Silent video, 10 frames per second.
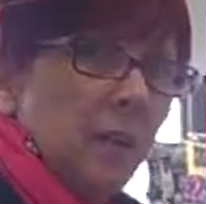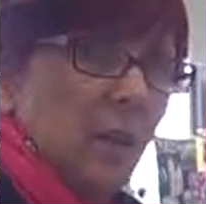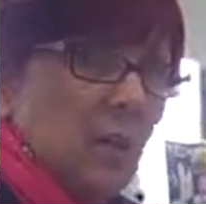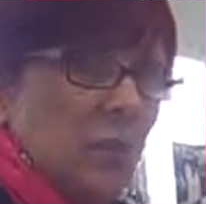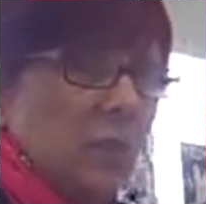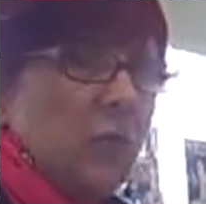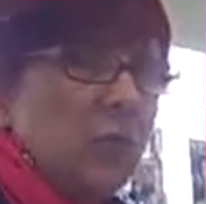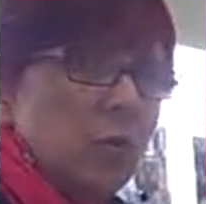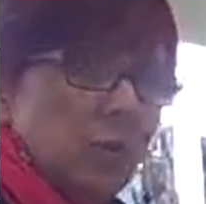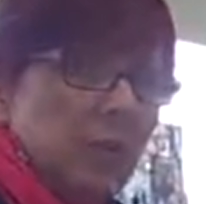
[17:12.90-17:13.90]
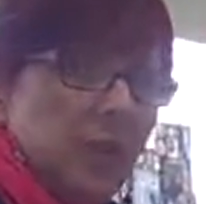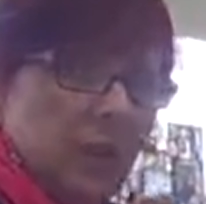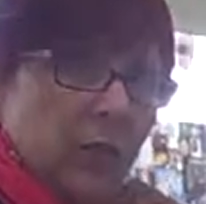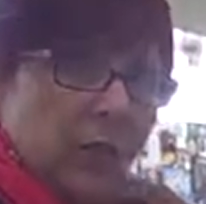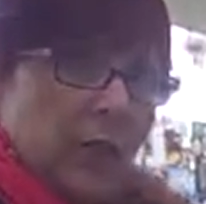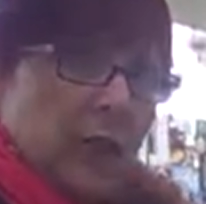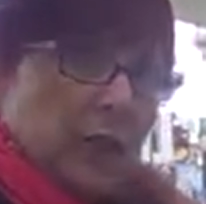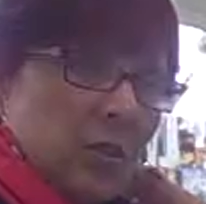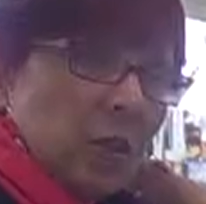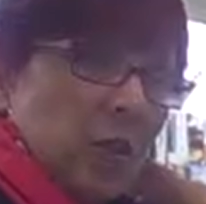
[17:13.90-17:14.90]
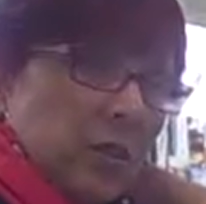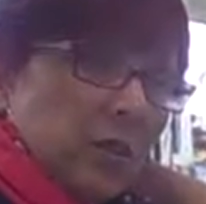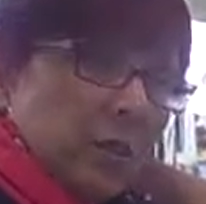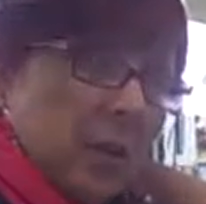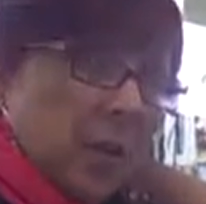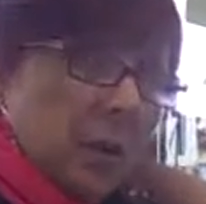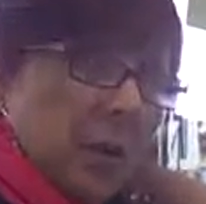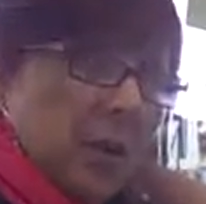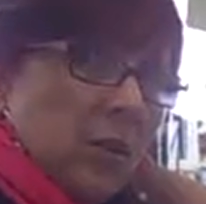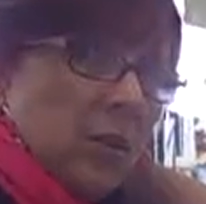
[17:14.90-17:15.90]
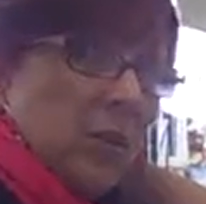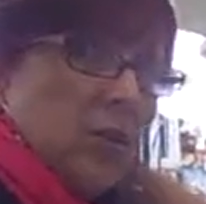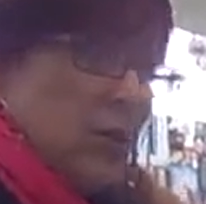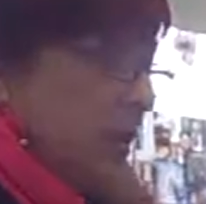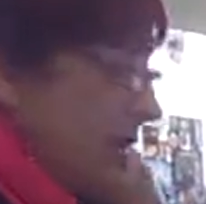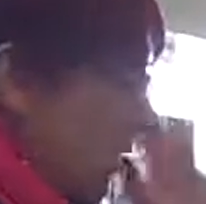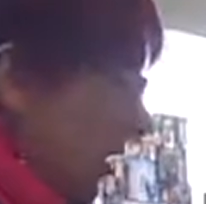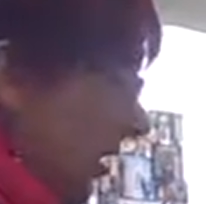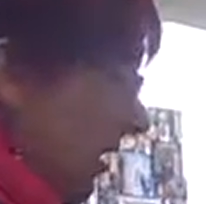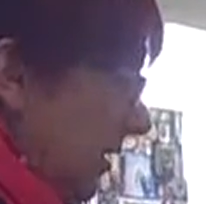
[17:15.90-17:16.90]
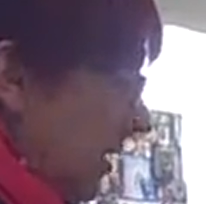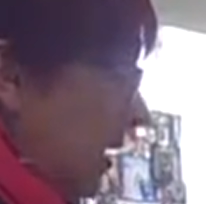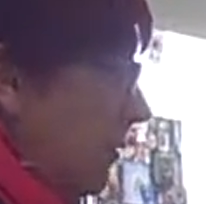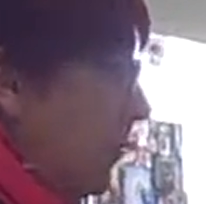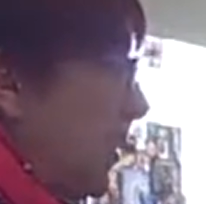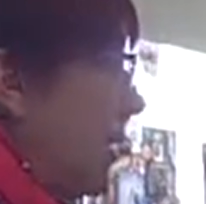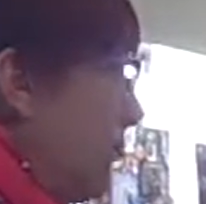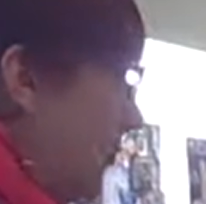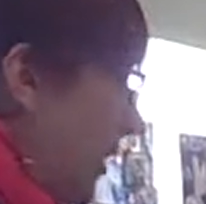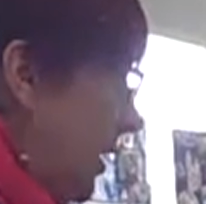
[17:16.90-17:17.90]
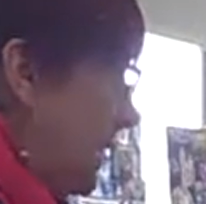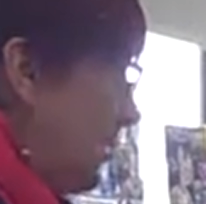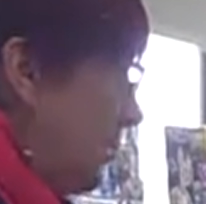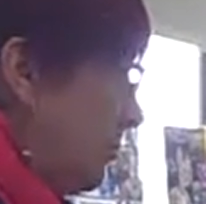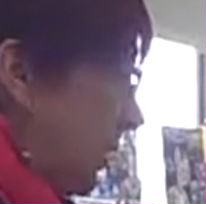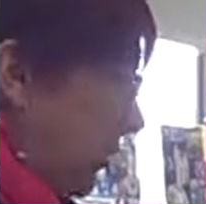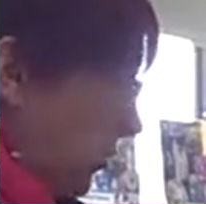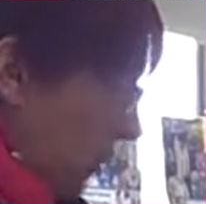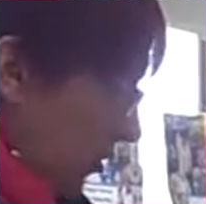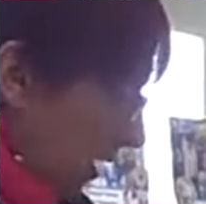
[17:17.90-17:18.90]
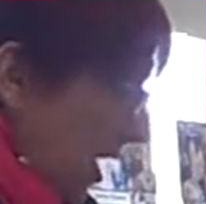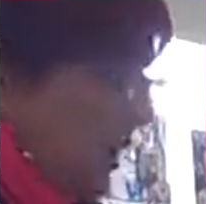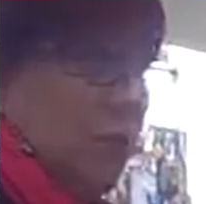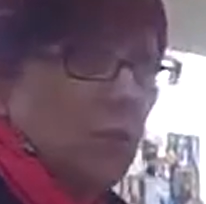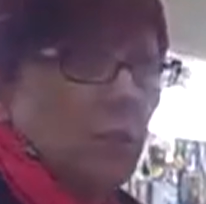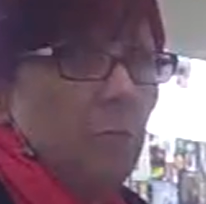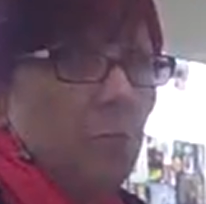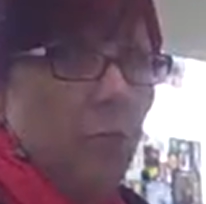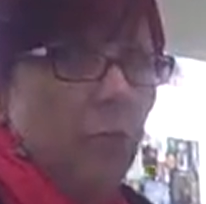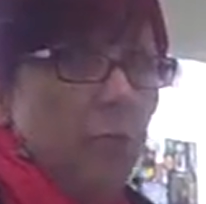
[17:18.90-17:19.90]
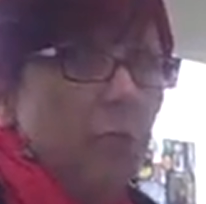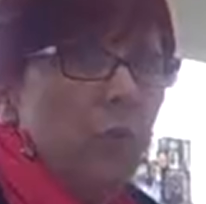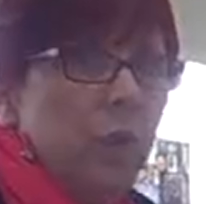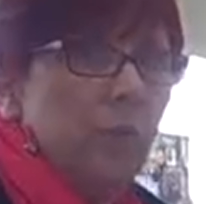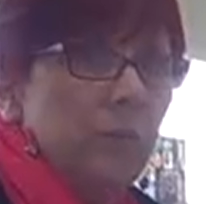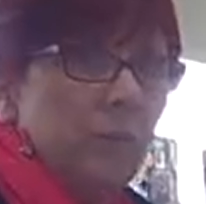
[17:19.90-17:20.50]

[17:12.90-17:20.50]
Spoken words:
Yeah, so you've all got to think of all that as cost. But it's usually that it's a bit inflated because you can get actually more for it.